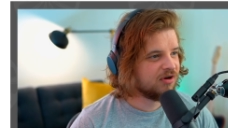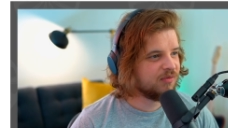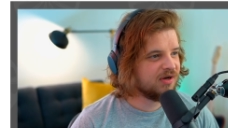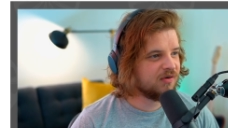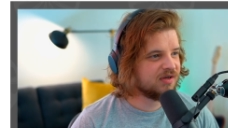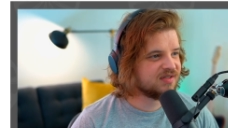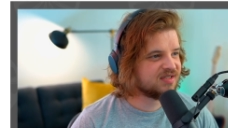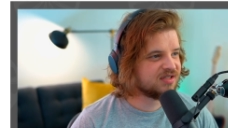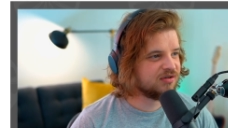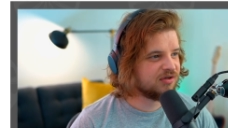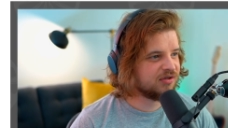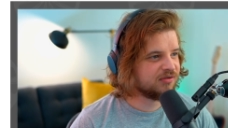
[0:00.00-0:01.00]
What are we doing at
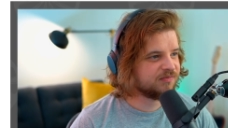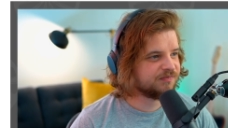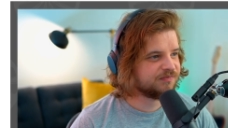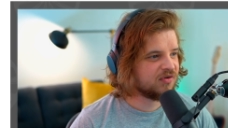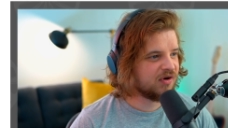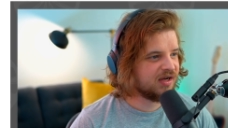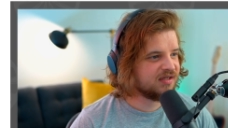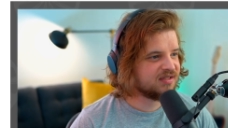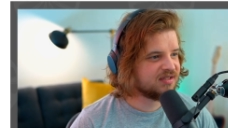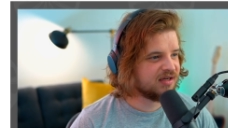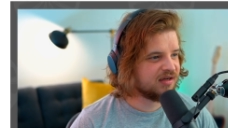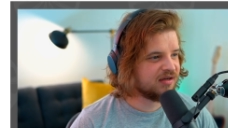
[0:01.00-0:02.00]
school?
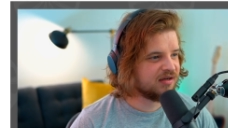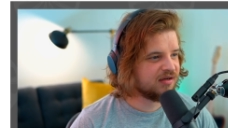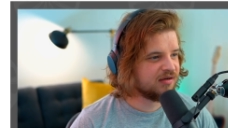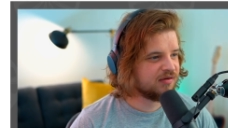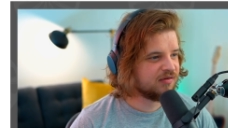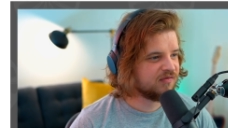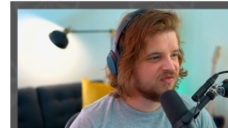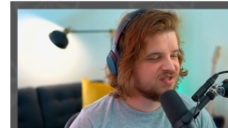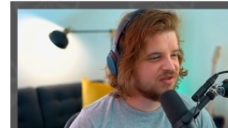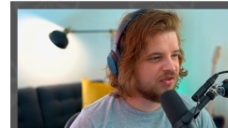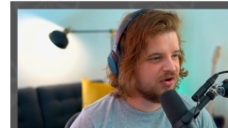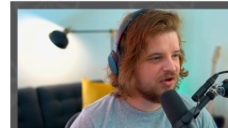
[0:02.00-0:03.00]
Grades, uh,
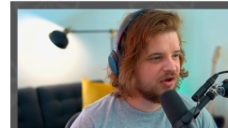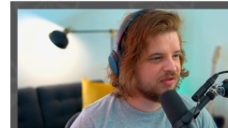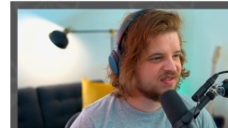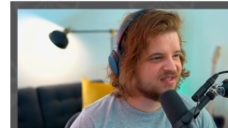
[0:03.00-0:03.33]
visit the Nerf.